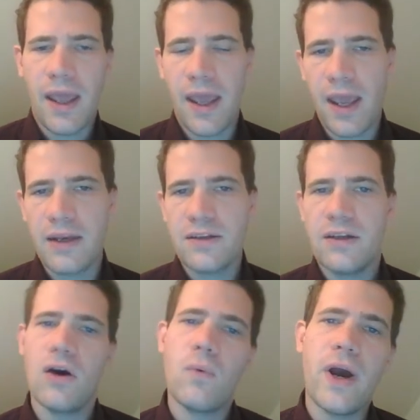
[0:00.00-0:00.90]
And
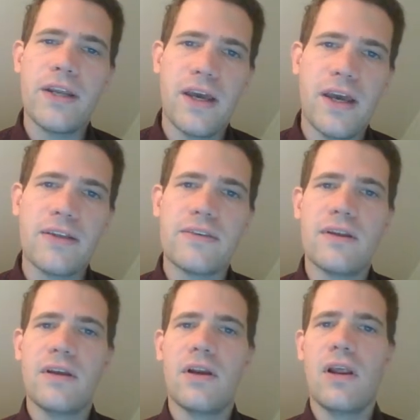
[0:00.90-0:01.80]
now white has
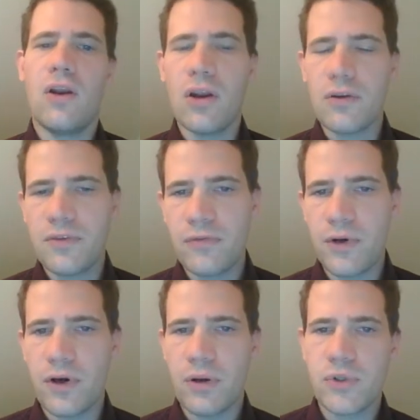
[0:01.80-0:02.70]
a lot of
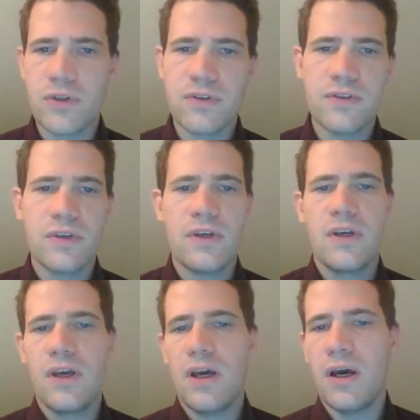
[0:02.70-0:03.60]
different options,
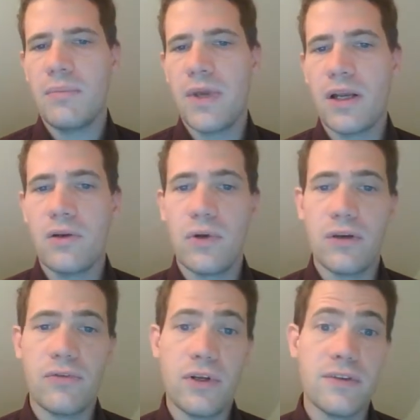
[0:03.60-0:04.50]

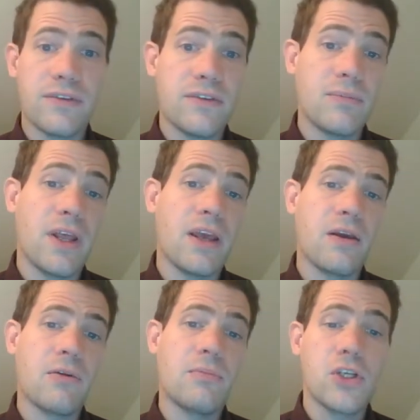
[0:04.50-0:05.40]
including, for instance,
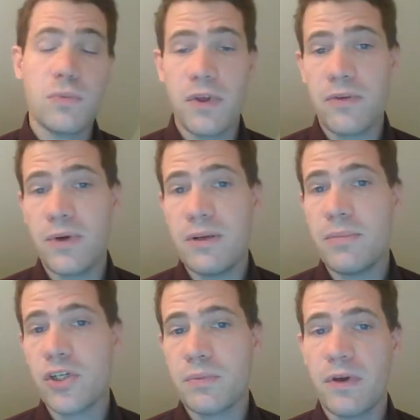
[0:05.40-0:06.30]
playing bishop e3,
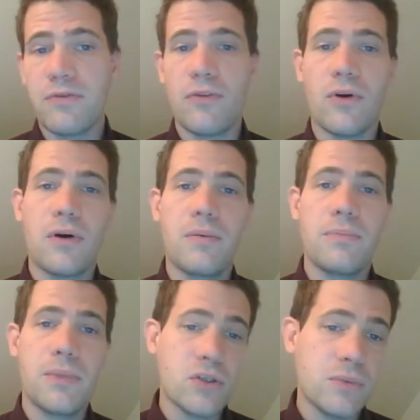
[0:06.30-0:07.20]
bishop f4,
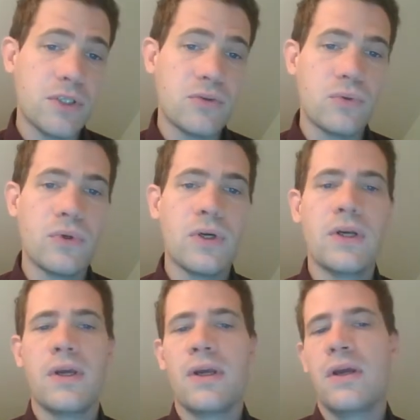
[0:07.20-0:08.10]
bishop e2,
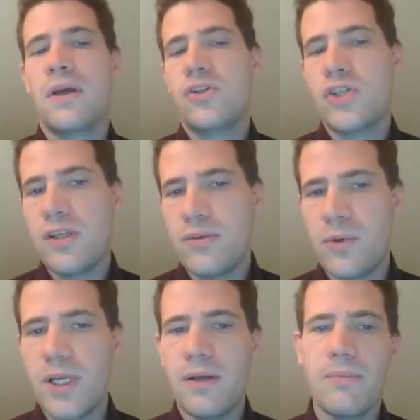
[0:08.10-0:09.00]

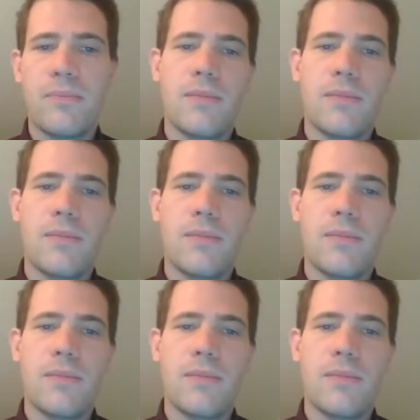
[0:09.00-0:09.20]
g3,